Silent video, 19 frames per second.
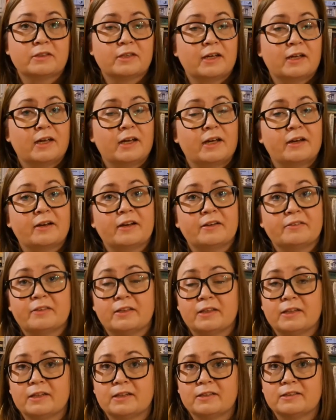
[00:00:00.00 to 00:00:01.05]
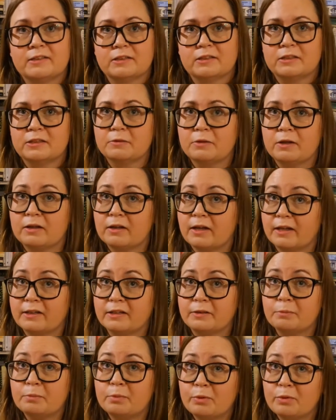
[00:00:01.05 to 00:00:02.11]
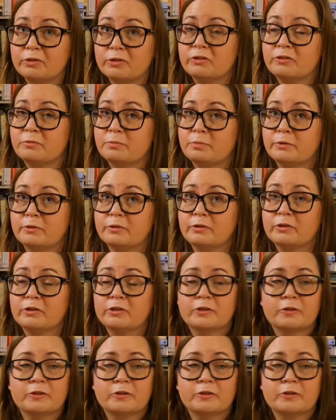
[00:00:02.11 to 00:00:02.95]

and I think it's an, an important book.